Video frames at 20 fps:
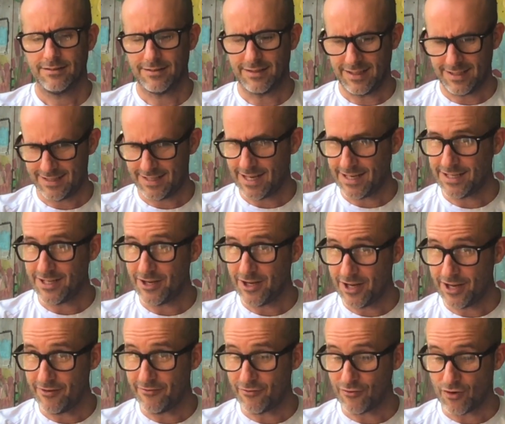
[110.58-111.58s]
"They sent you
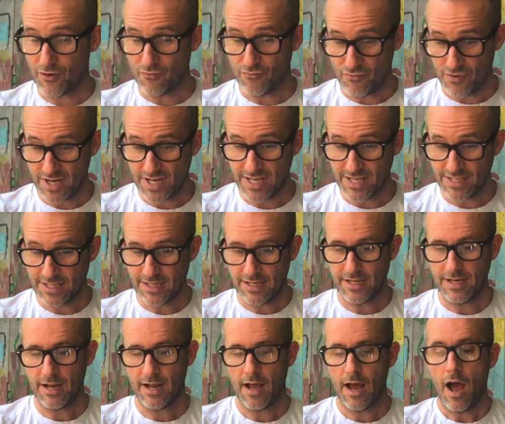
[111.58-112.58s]
here for a reason?"